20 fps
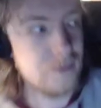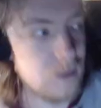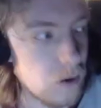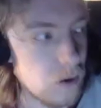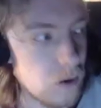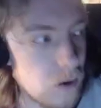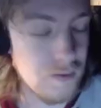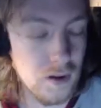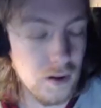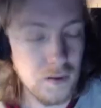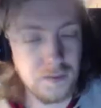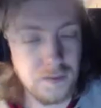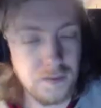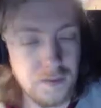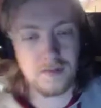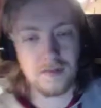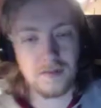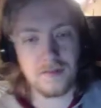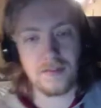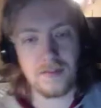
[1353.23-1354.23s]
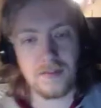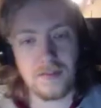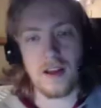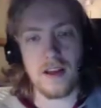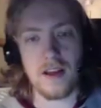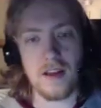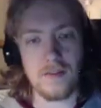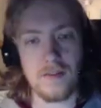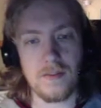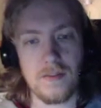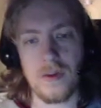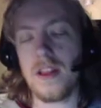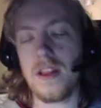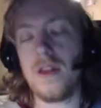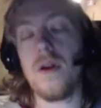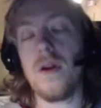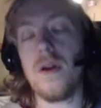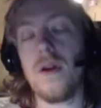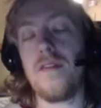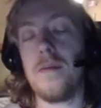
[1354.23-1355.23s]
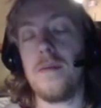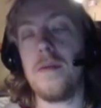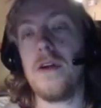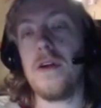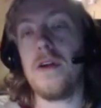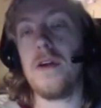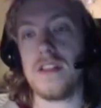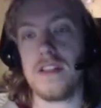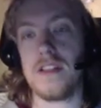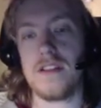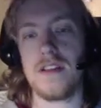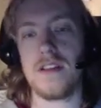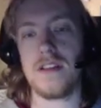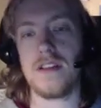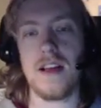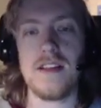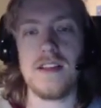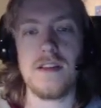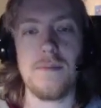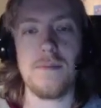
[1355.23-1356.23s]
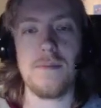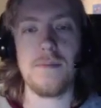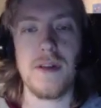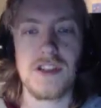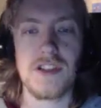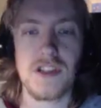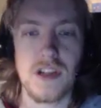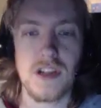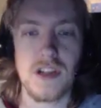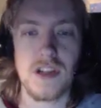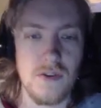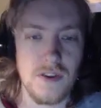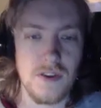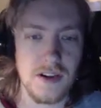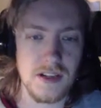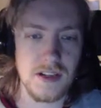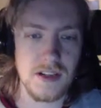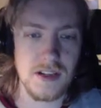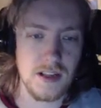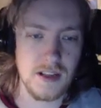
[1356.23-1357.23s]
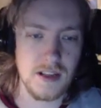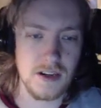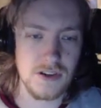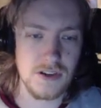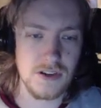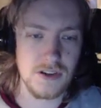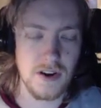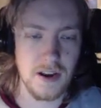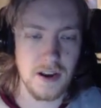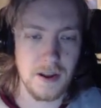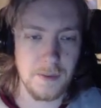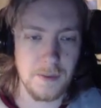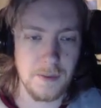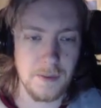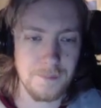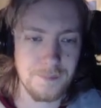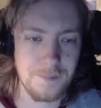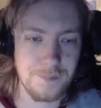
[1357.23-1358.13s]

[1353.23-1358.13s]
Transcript: Don't evolve via. Well, they don't have immunity, so that is a bit slower in their training.